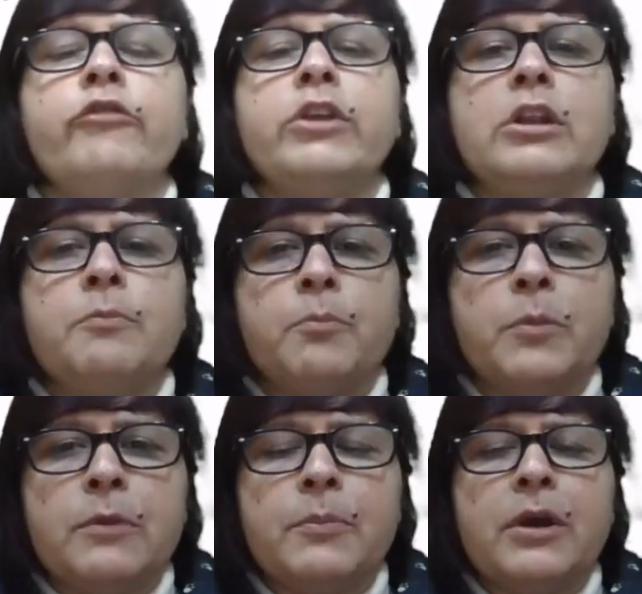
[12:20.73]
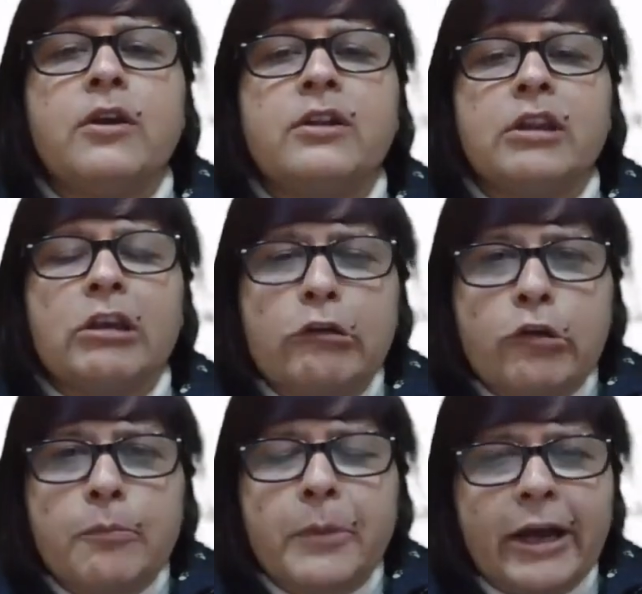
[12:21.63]
with the people or the
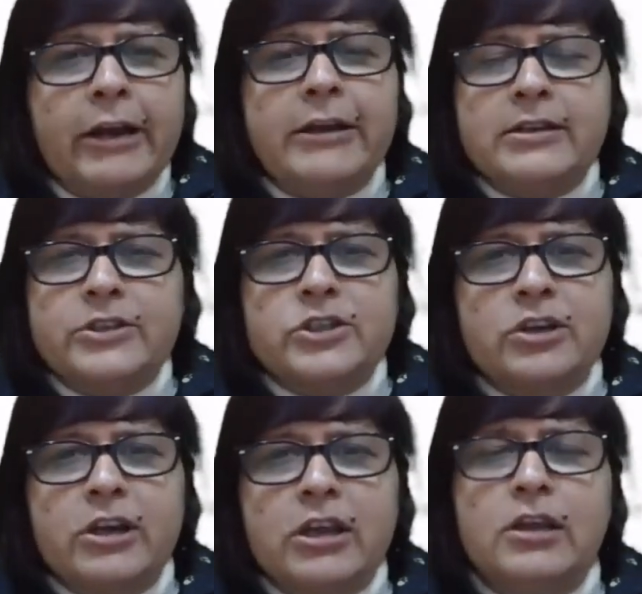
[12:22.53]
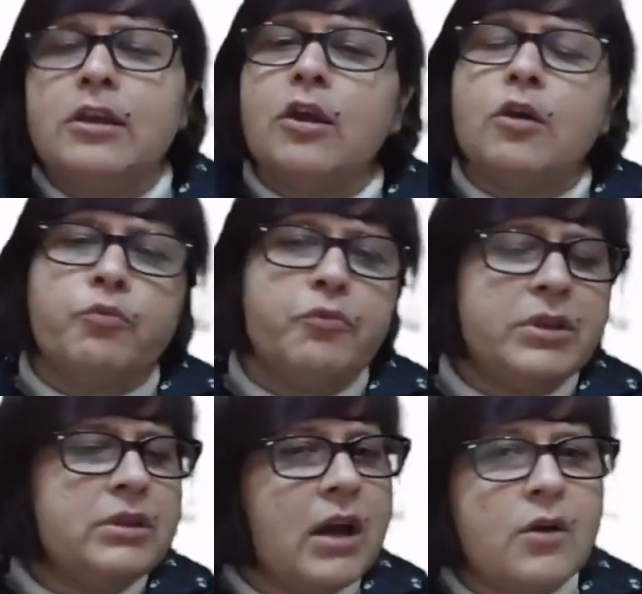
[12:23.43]
group under study
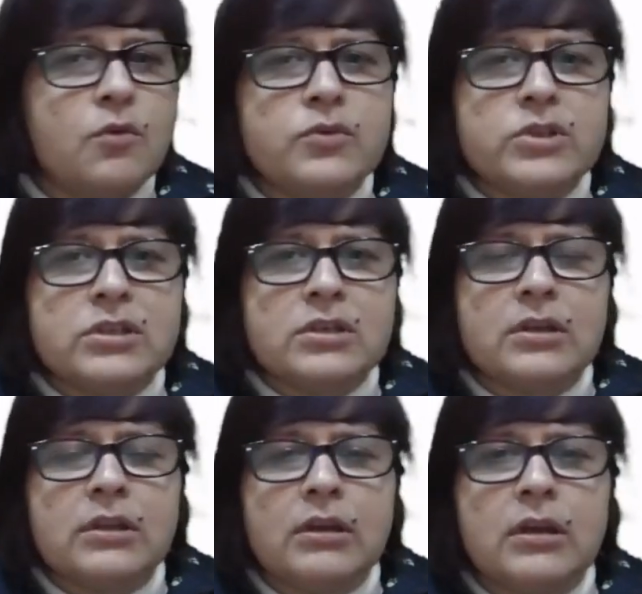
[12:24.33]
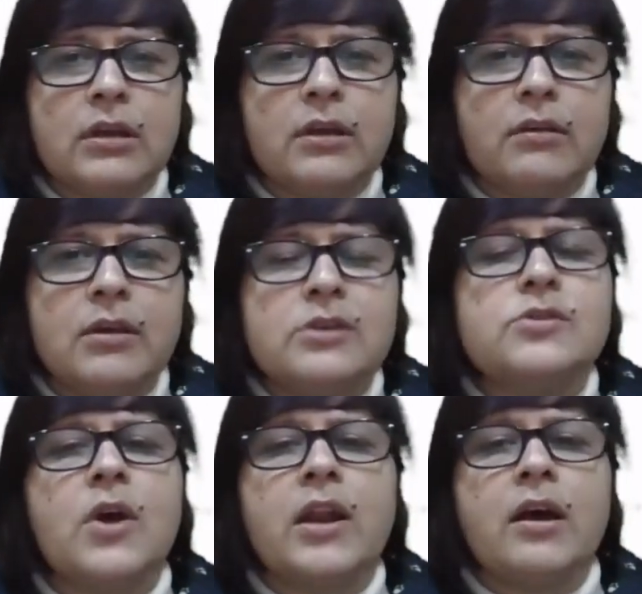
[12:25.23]
without
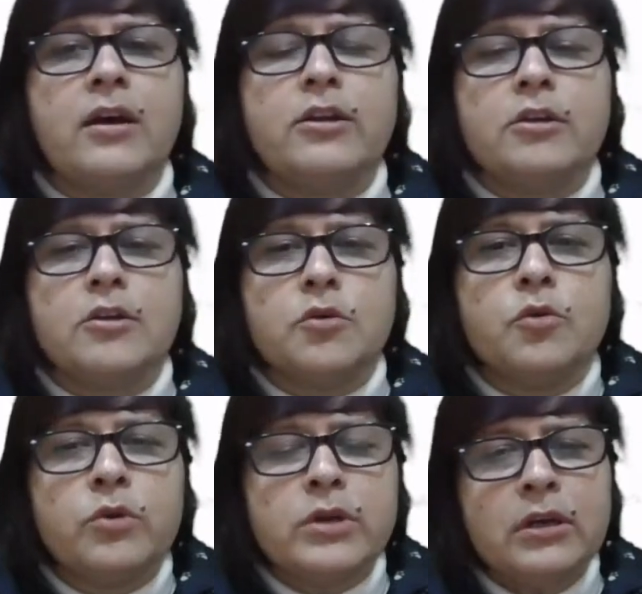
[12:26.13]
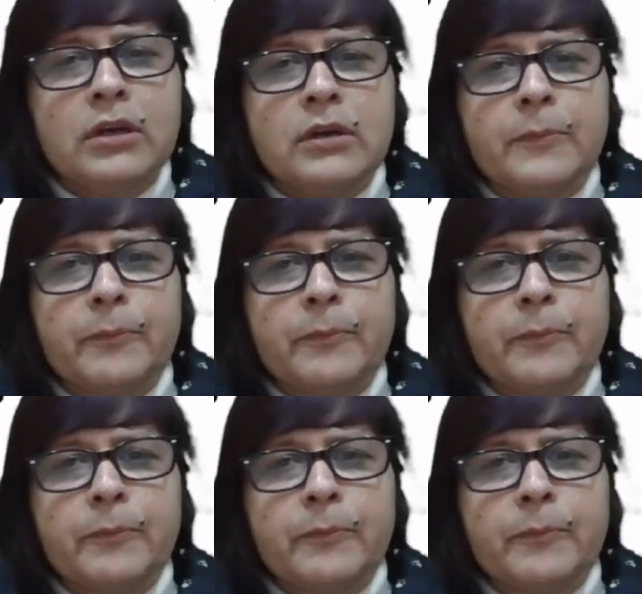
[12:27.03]
his or her own